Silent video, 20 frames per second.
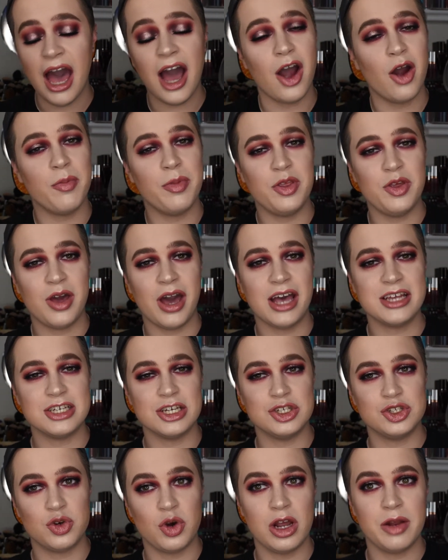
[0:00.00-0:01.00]
I hope that you guys
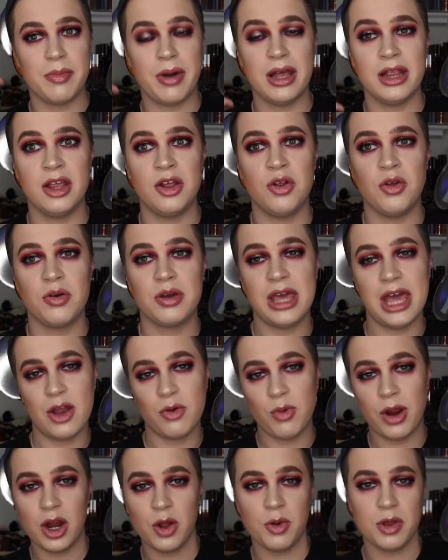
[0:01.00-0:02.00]
enjoyed my little
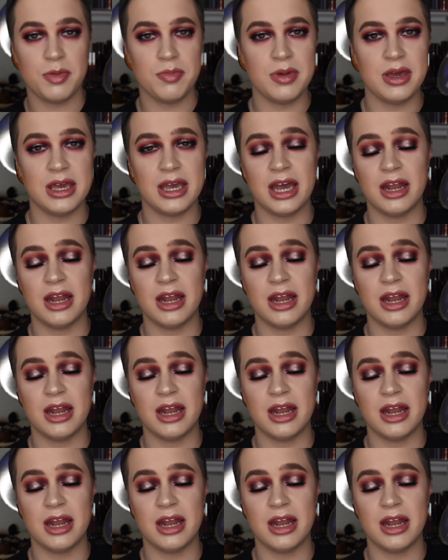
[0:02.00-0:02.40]
get ready with me